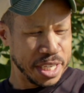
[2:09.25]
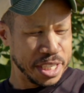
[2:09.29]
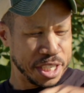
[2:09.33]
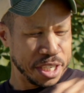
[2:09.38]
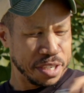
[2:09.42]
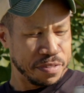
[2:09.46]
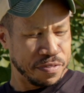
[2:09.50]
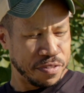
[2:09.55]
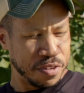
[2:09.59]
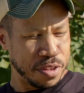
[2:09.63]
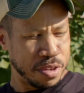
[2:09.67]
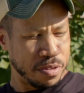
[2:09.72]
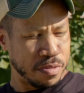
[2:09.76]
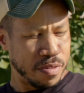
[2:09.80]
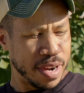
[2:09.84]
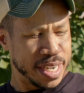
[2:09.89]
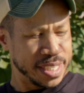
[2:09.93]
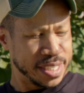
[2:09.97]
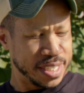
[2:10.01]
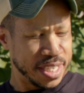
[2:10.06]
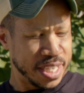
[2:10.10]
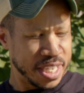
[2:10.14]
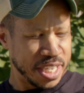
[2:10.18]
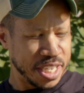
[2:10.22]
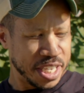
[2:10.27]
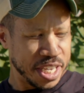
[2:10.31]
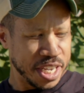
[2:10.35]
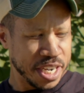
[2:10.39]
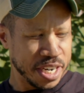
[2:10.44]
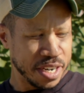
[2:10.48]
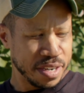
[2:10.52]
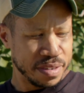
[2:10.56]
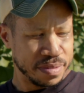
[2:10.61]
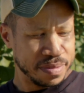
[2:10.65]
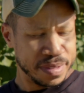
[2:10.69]
Good for the rest of the
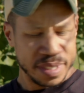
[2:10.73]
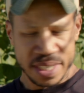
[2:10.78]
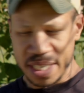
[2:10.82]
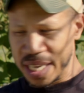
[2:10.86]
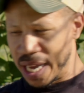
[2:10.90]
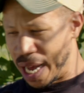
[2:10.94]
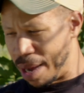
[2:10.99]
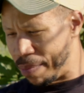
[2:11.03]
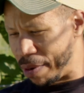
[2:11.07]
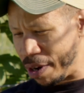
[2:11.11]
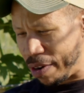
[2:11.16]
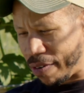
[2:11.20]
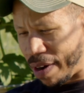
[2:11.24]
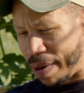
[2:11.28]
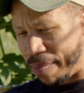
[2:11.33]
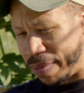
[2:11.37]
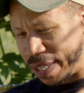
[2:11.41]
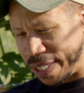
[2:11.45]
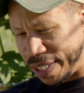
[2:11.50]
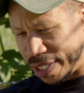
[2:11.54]
year. I'm gonna grab my